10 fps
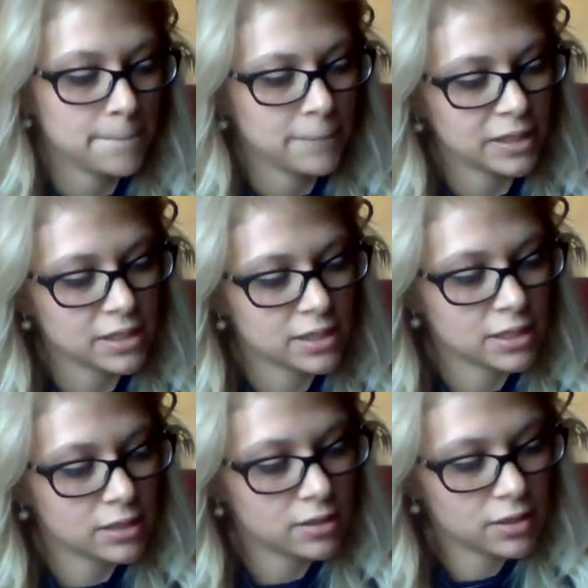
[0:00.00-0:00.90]
Let's
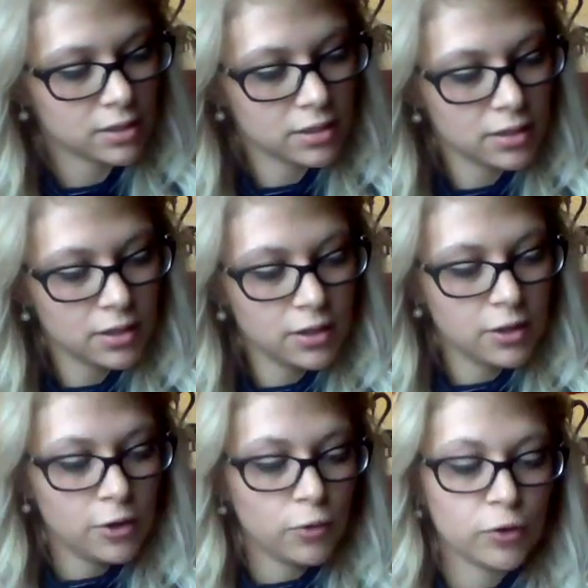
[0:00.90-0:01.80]
see.
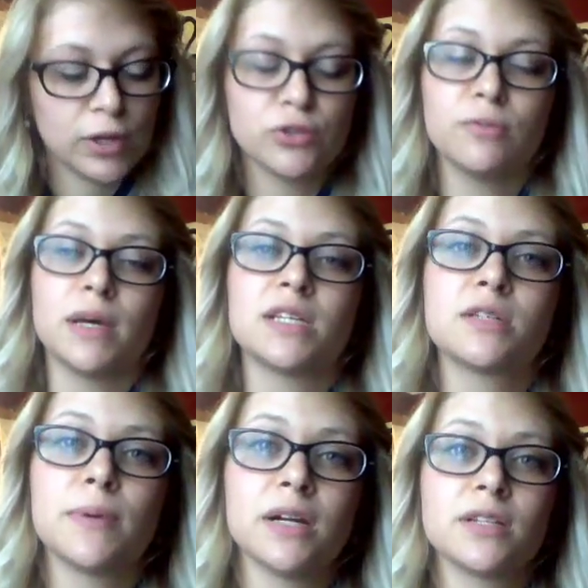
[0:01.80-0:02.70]
What do I do in my
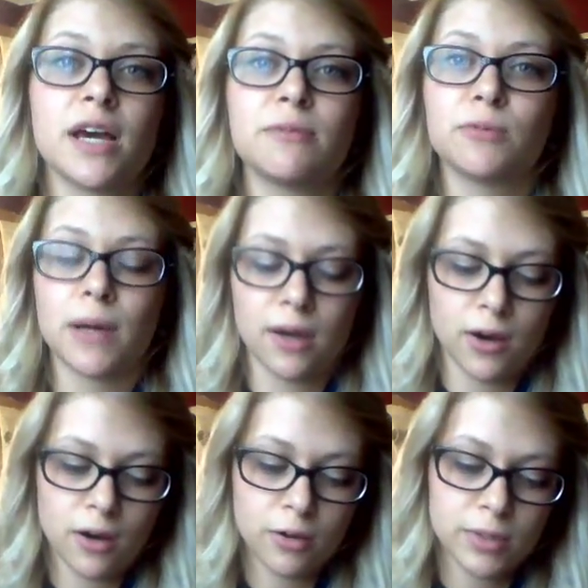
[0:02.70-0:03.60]
spare time or my
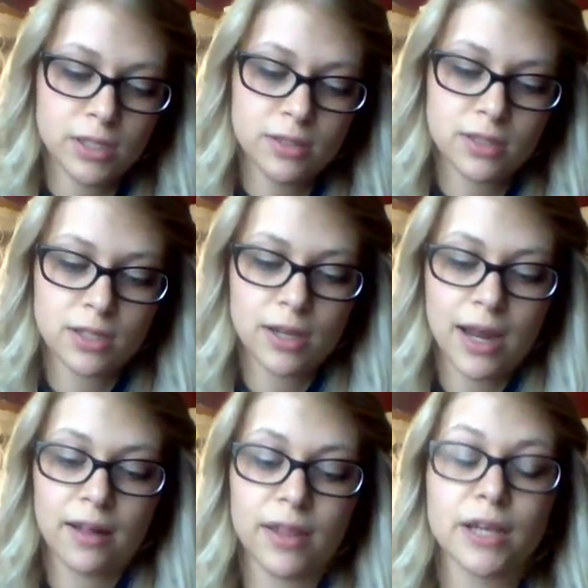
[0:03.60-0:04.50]
hobbies?
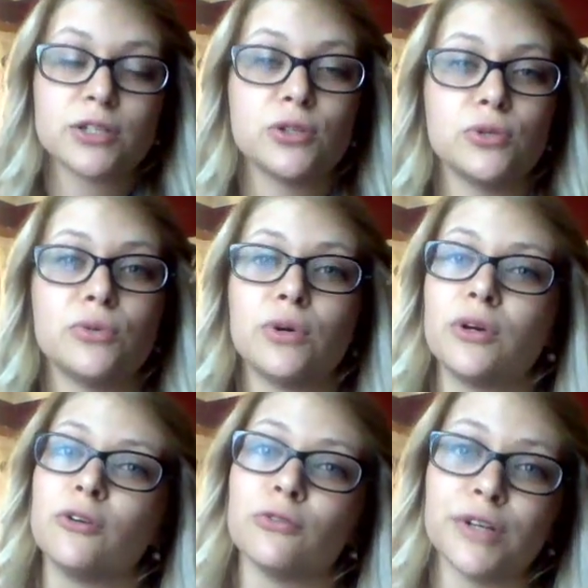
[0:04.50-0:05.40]
I like to
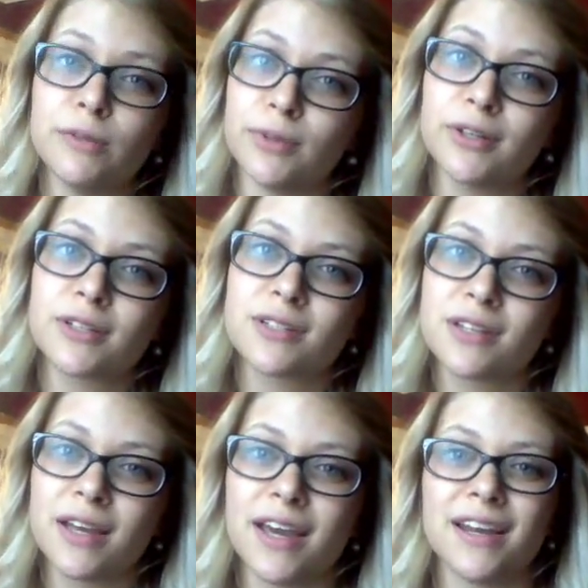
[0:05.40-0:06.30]
read books,
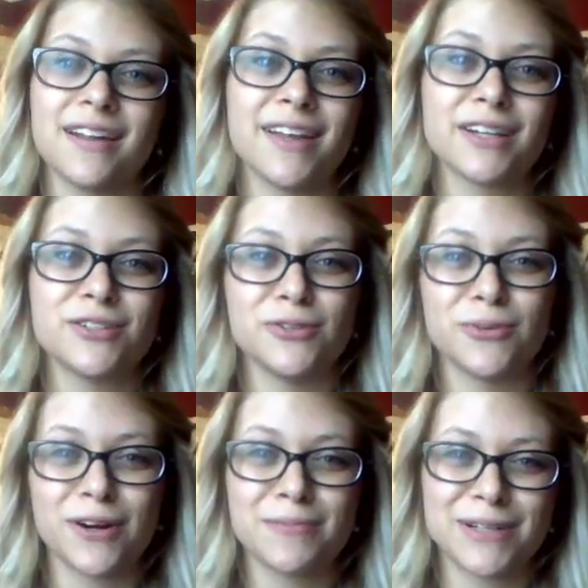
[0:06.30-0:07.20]
and I like to
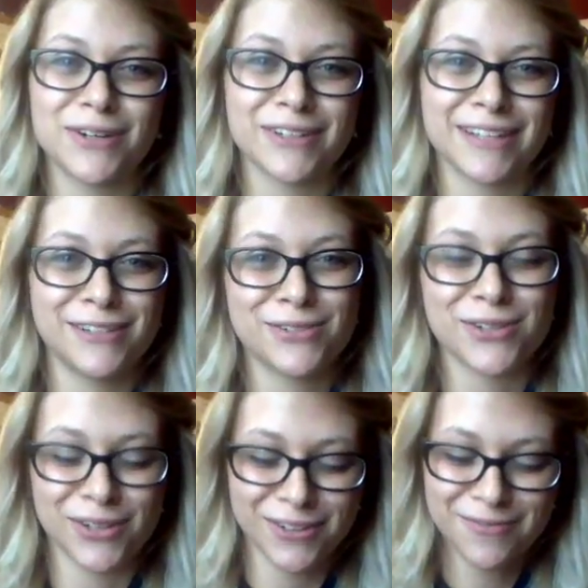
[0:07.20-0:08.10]
walk my dog that you
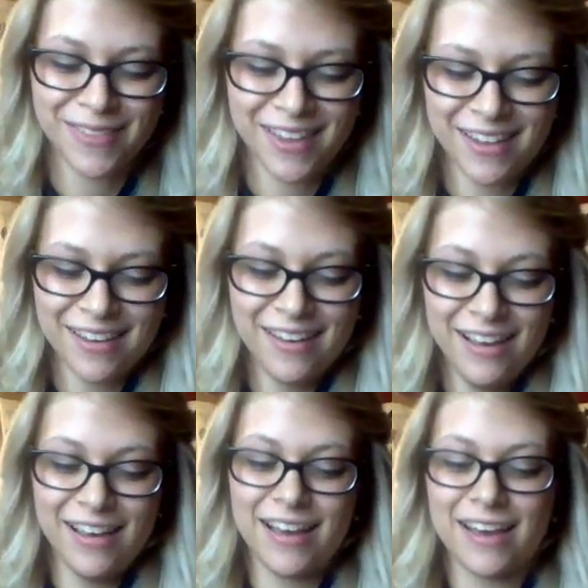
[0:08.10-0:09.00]
saw,
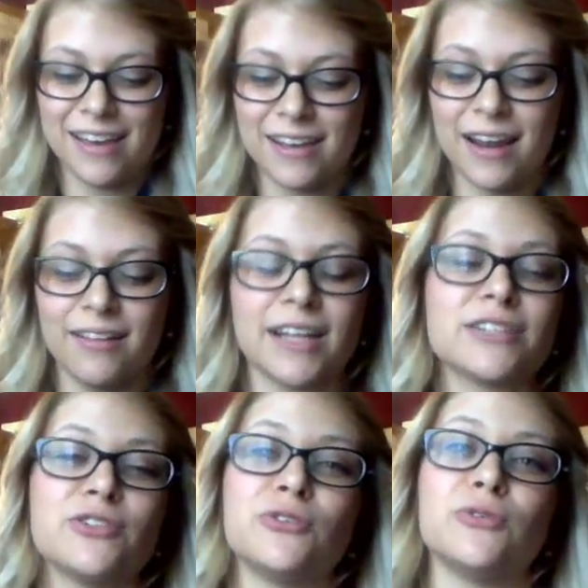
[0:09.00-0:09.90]
and I like
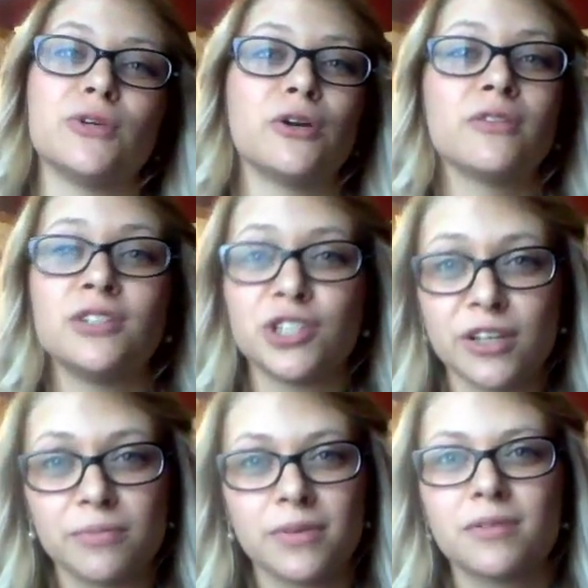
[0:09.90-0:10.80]
to go to the
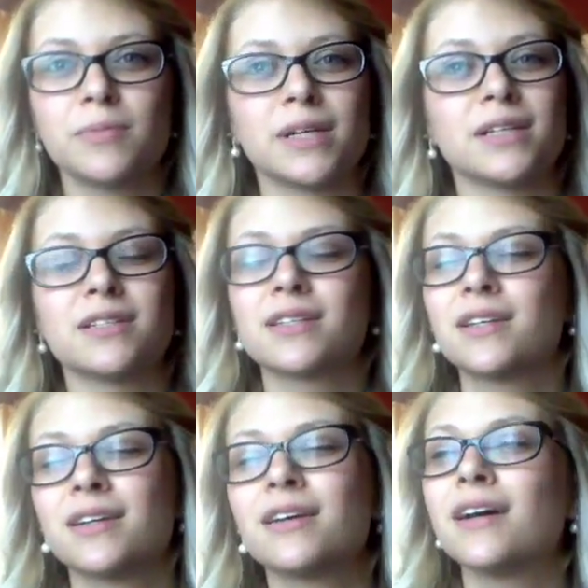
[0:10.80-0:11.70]
gym because
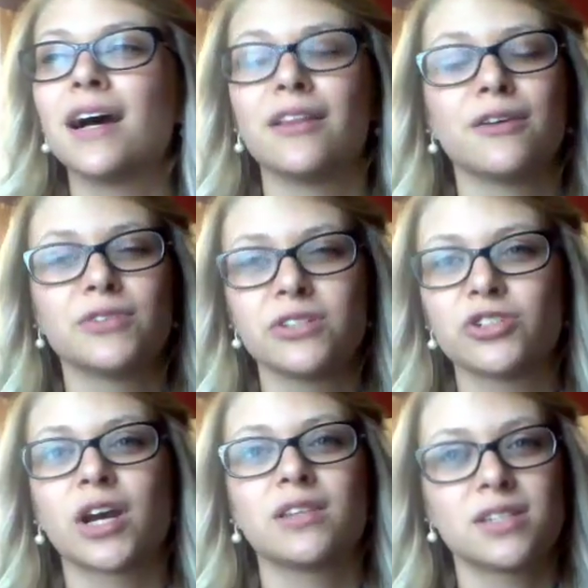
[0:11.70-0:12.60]
I love to
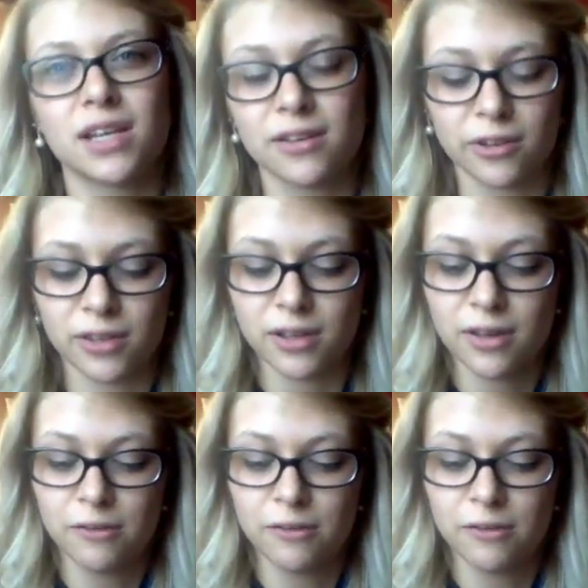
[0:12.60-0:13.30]
try and stay healthy,